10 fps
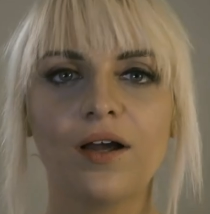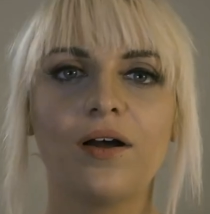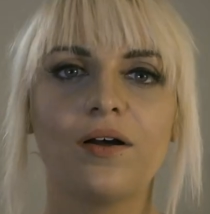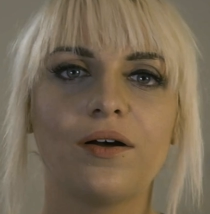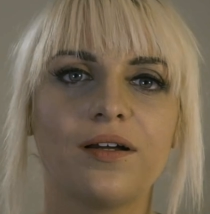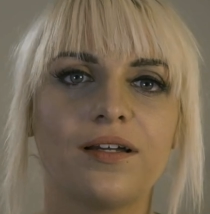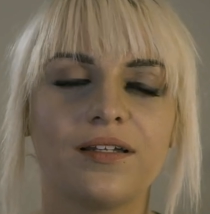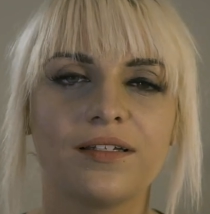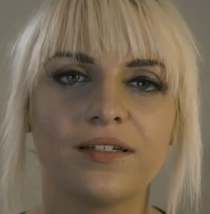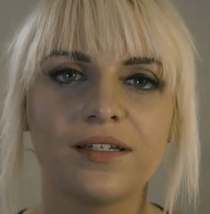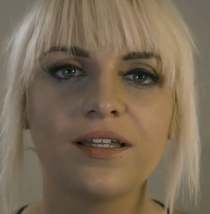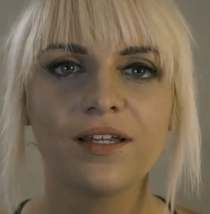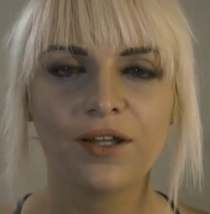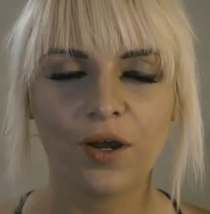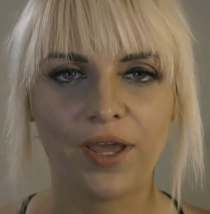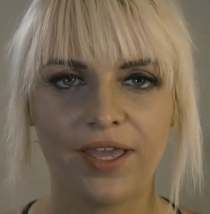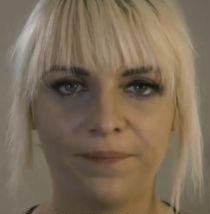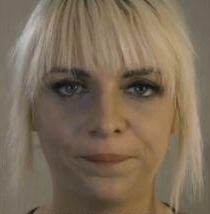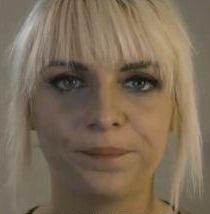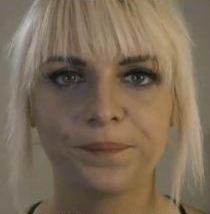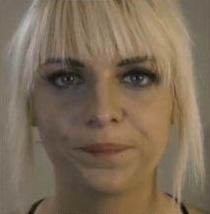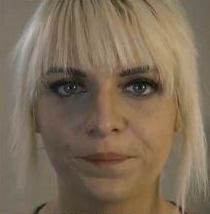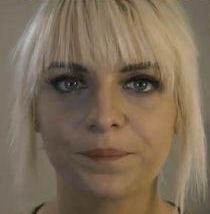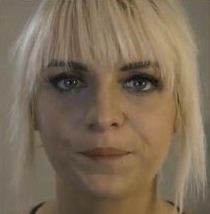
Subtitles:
the volume down. Okay. But first, hang on.